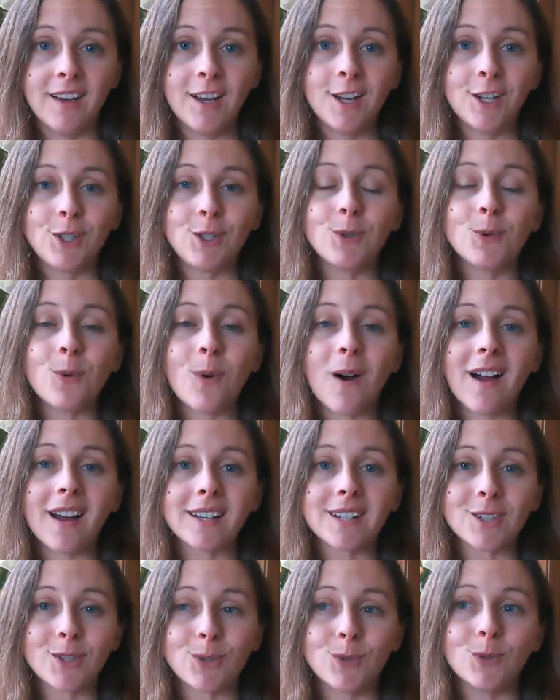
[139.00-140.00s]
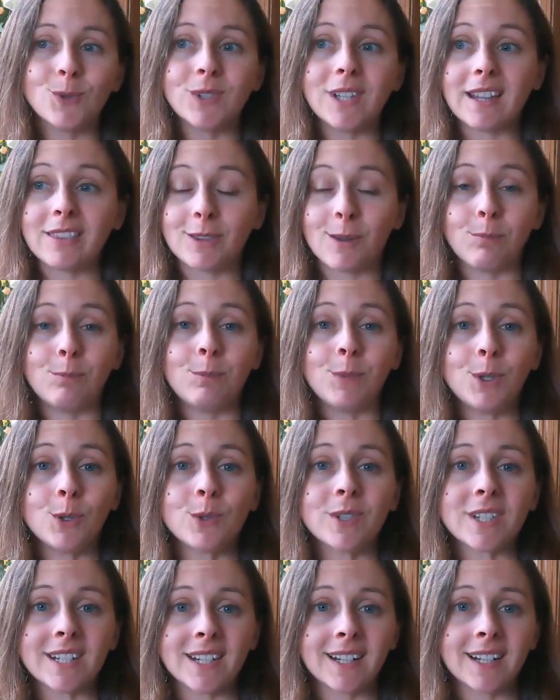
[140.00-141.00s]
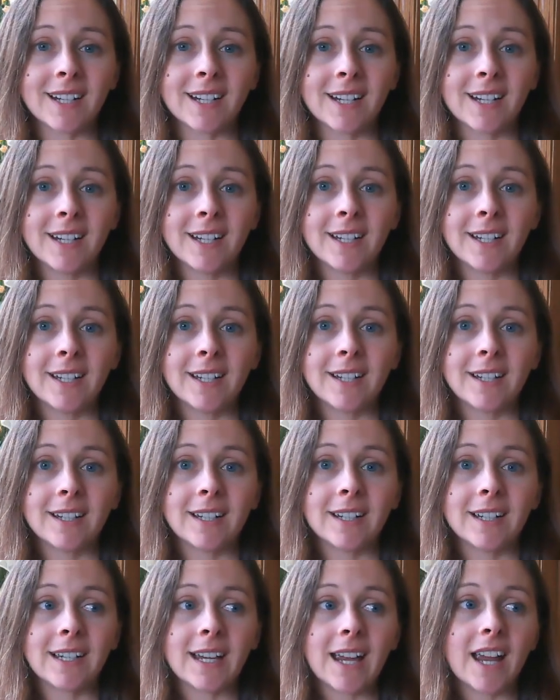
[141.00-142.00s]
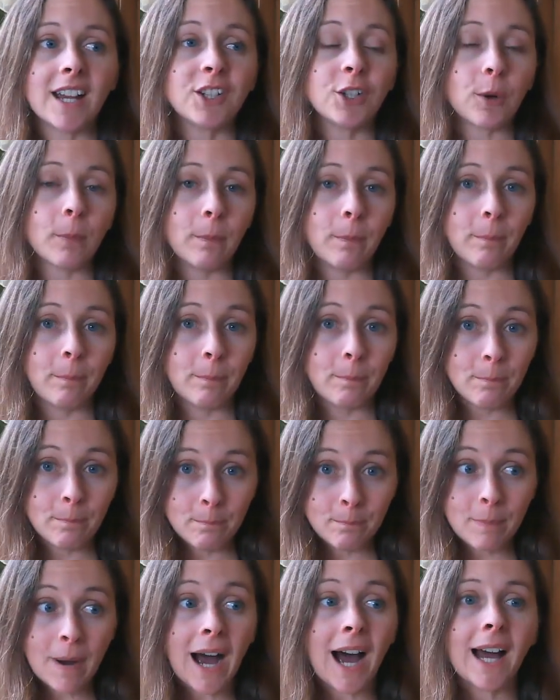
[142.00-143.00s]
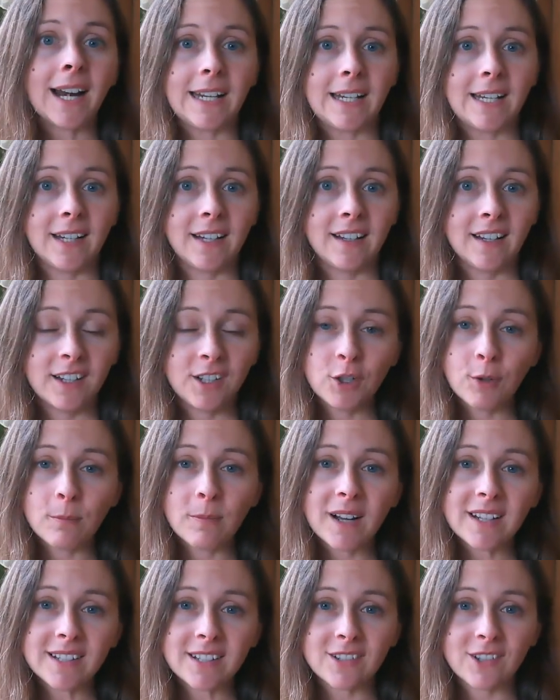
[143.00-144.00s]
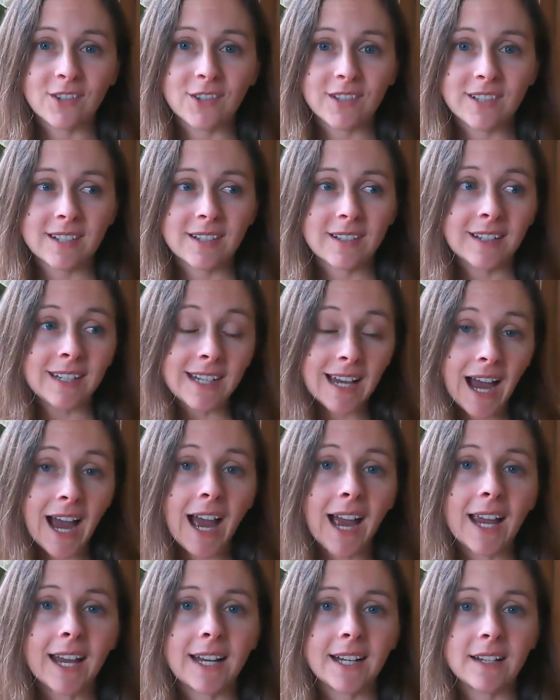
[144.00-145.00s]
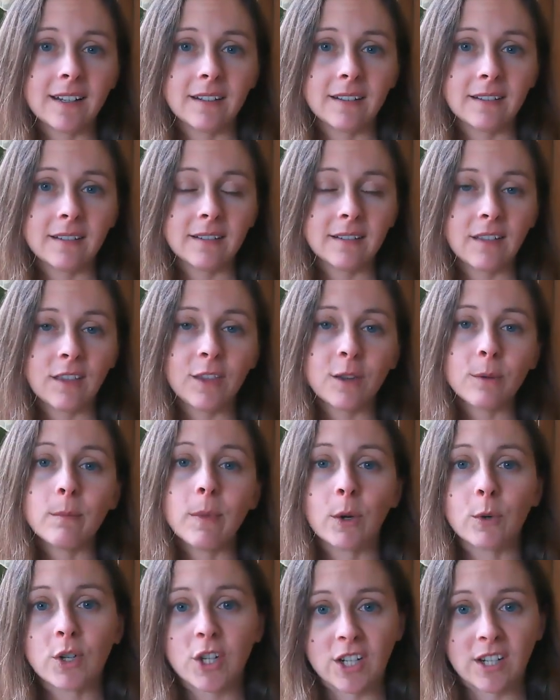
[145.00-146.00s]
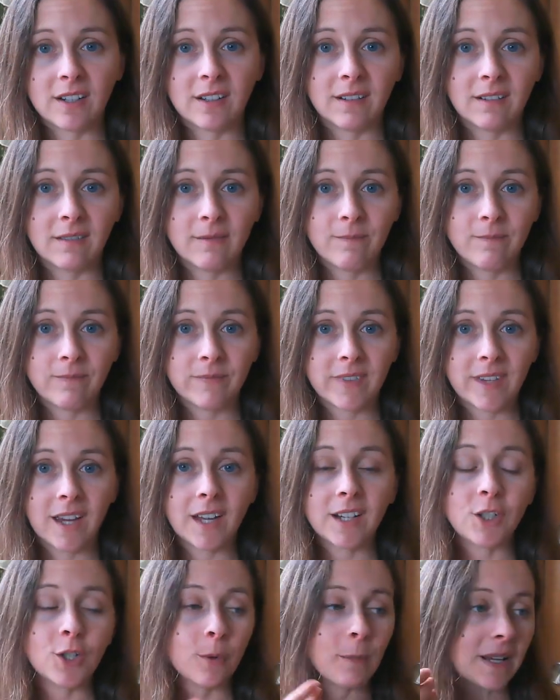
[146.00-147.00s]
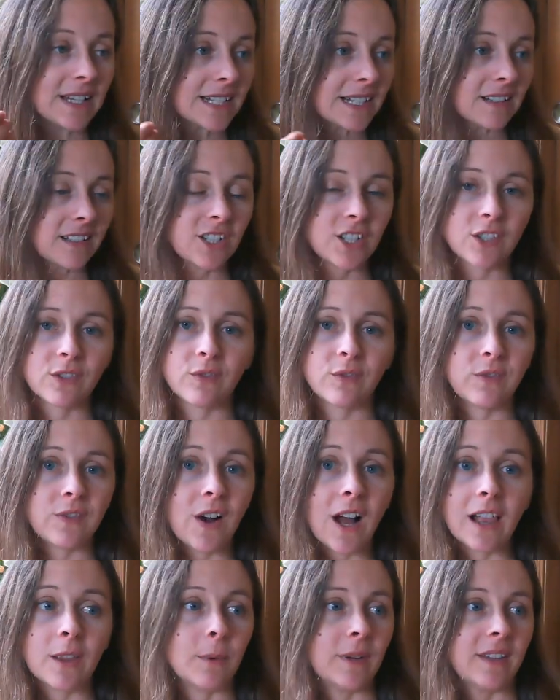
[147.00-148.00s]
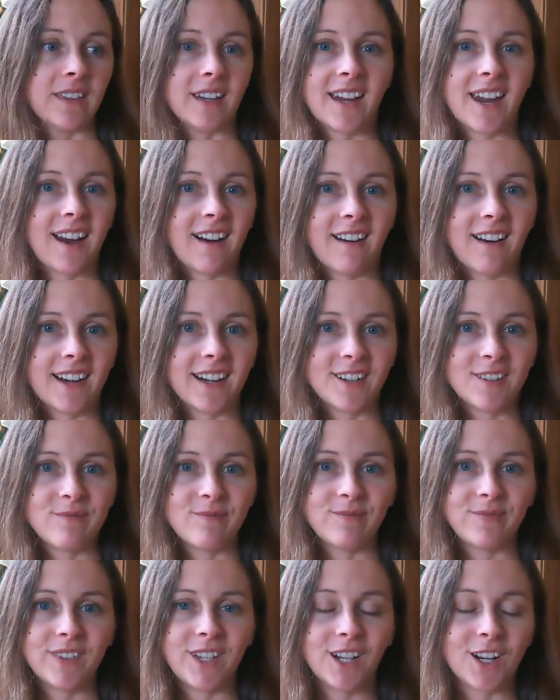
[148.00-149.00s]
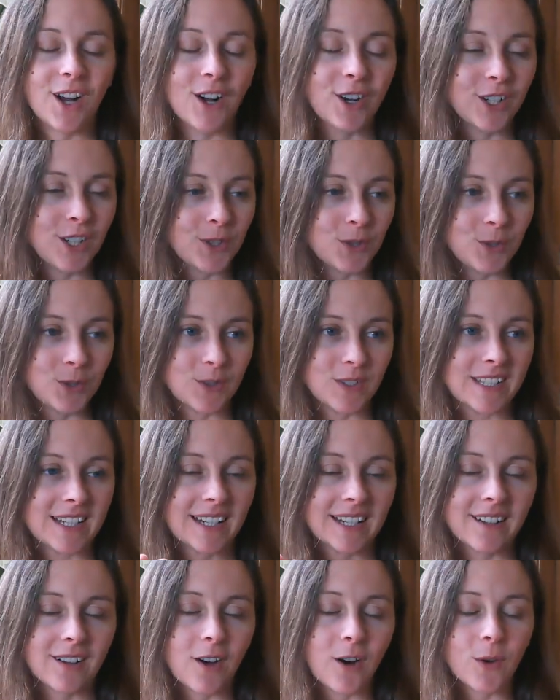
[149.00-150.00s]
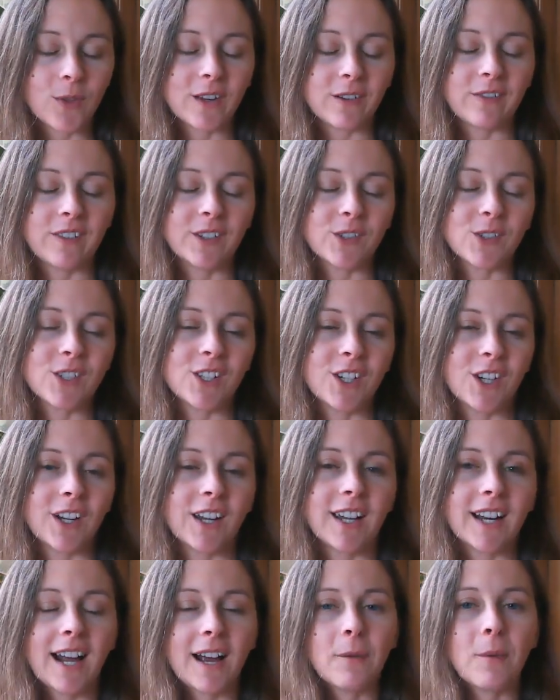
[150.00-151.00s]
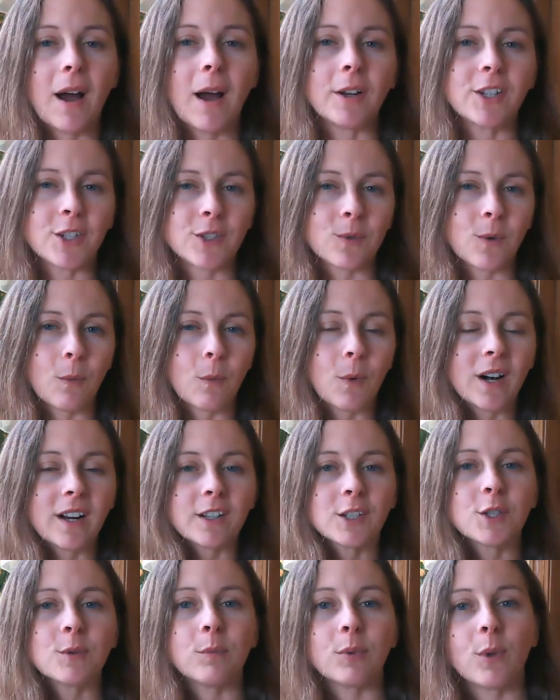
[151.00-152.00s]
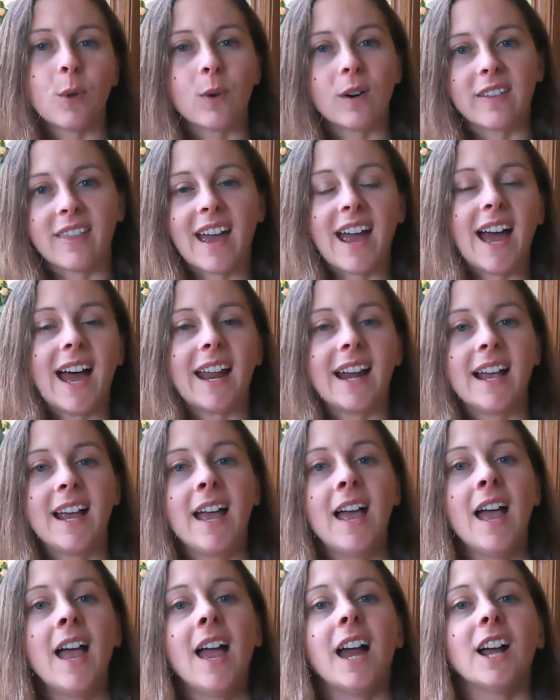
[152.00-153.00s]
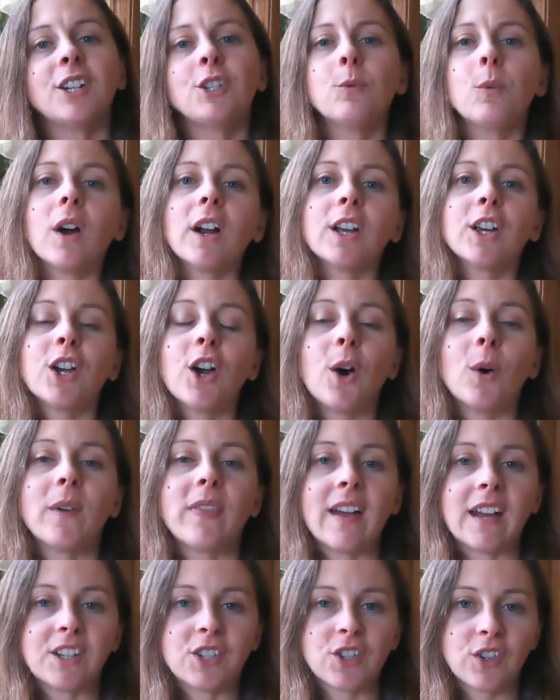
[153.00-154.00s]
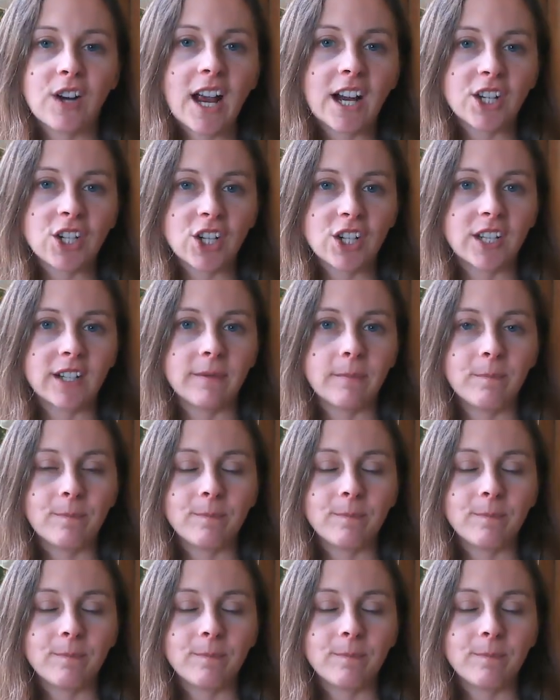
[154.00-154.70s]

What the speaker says: You want to let the music and your body and your muscles guide the motion. And you're basically just following the carrot. You know, it's like, oh, that feels good. I want to explore that. And you want to go in that direction.